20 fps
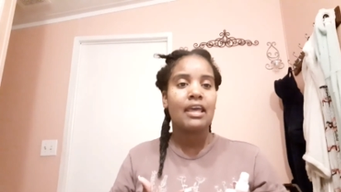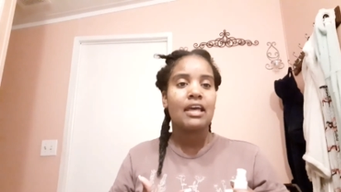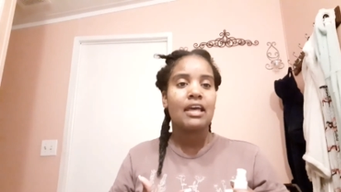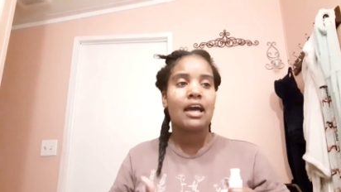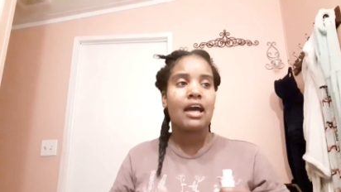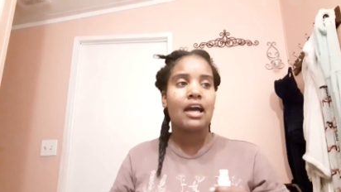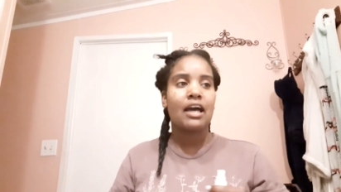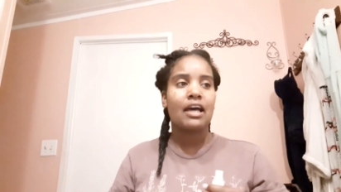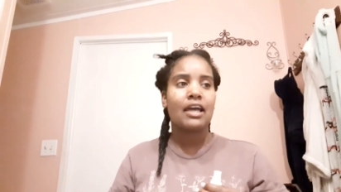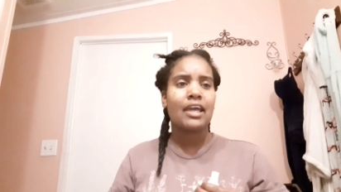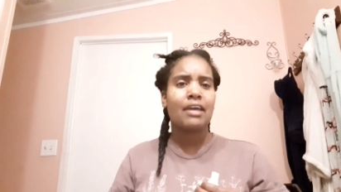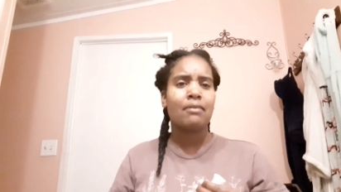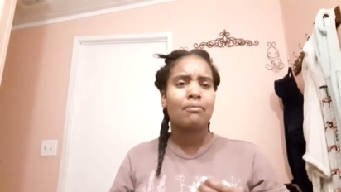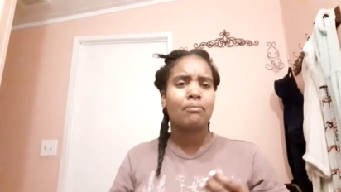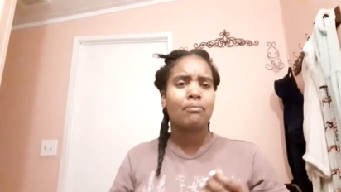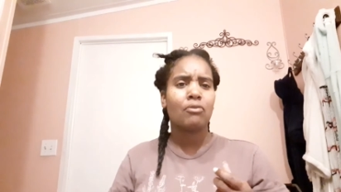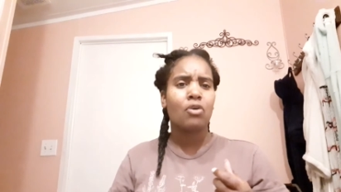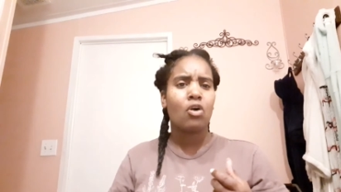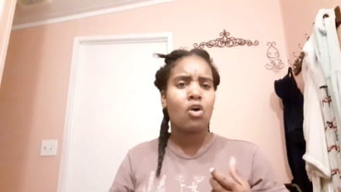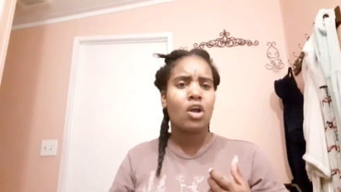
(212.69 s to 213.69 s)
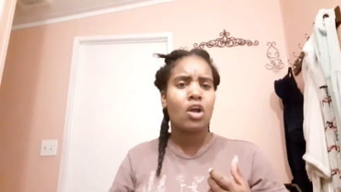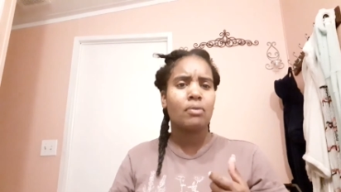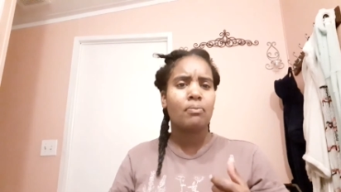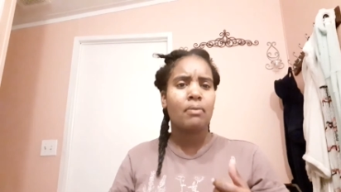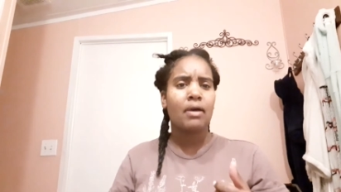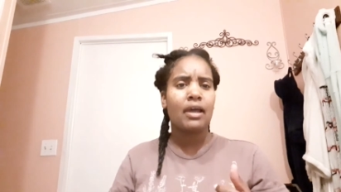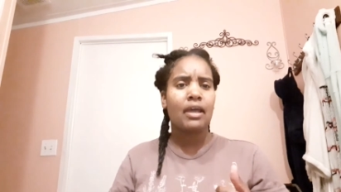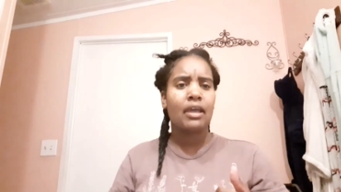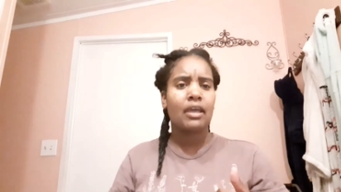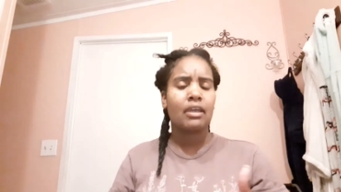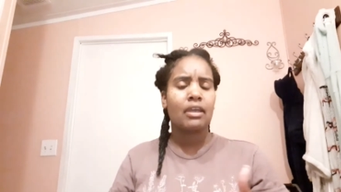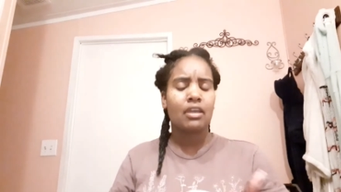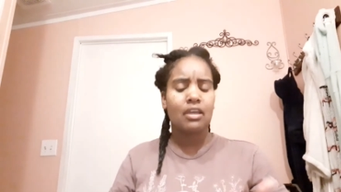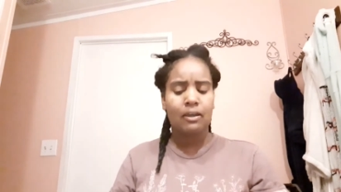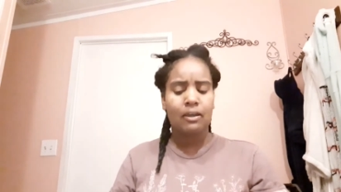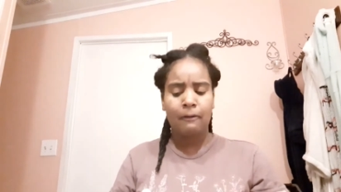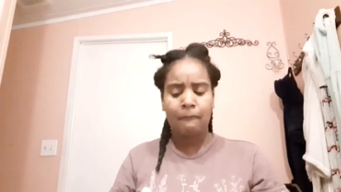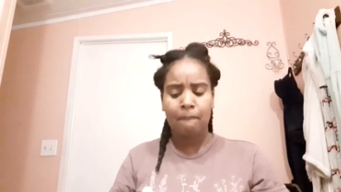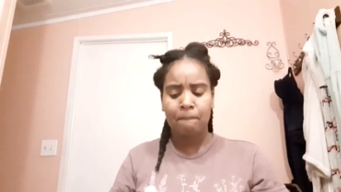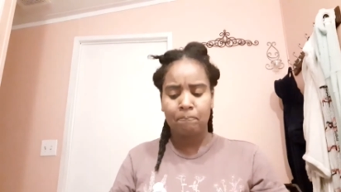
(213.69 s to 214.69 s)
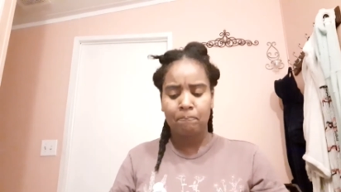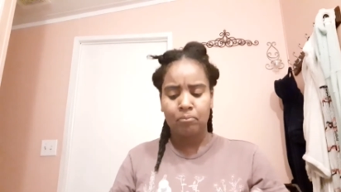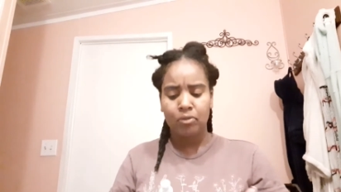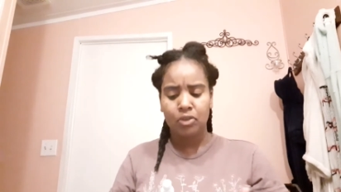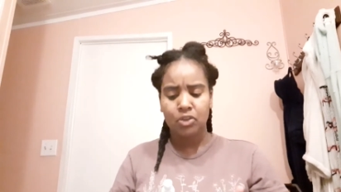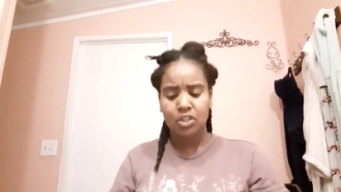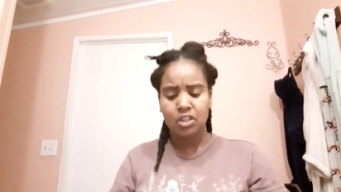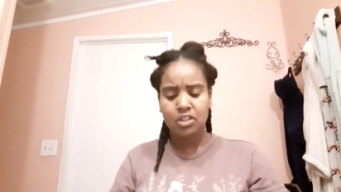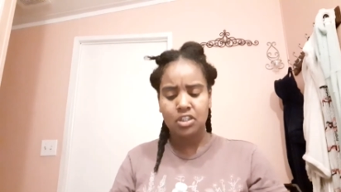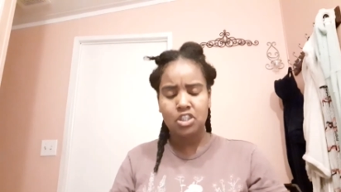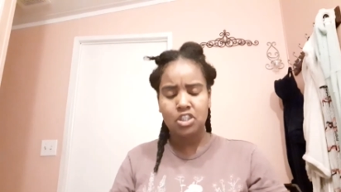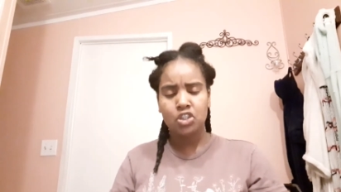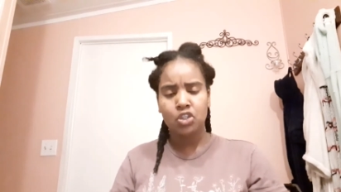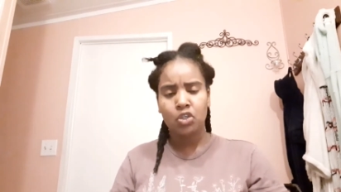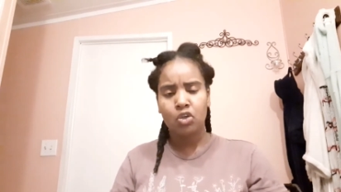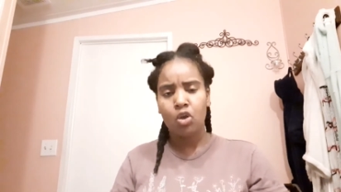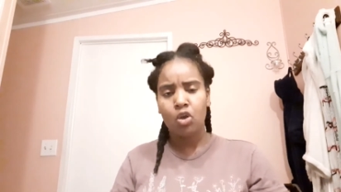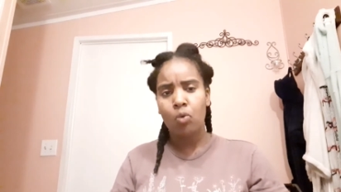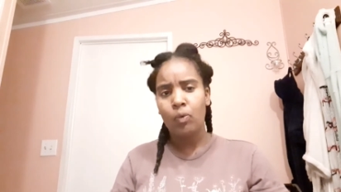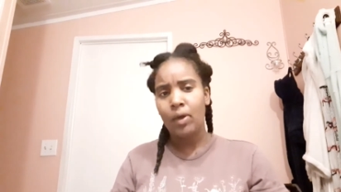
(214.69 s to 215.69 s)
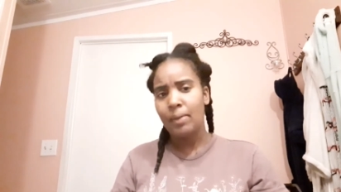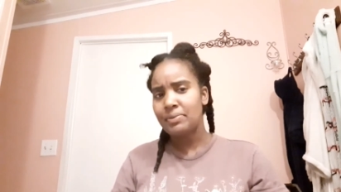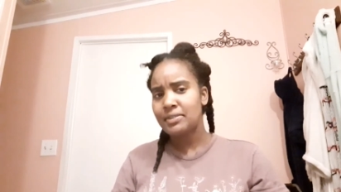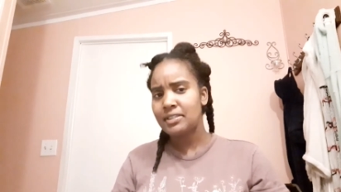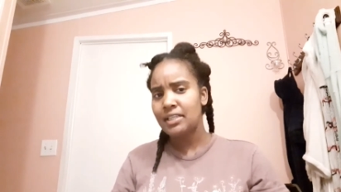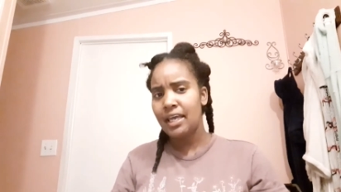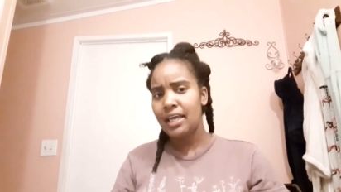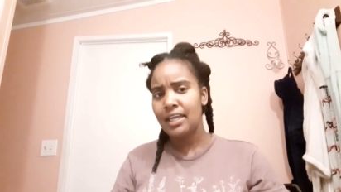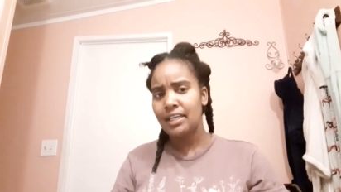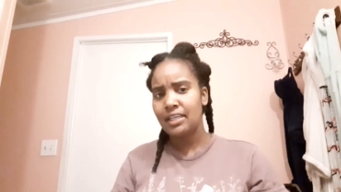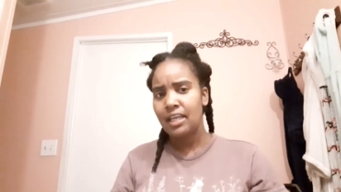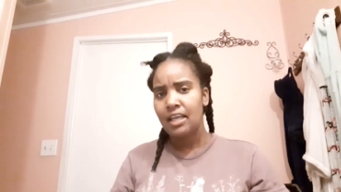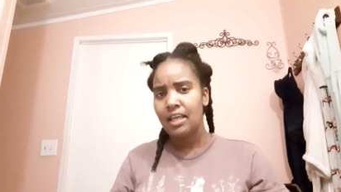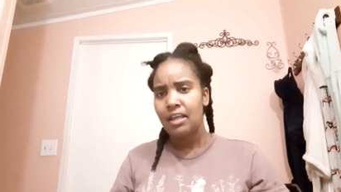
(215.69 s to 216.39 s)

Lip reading: And on my the Dijahcurl website,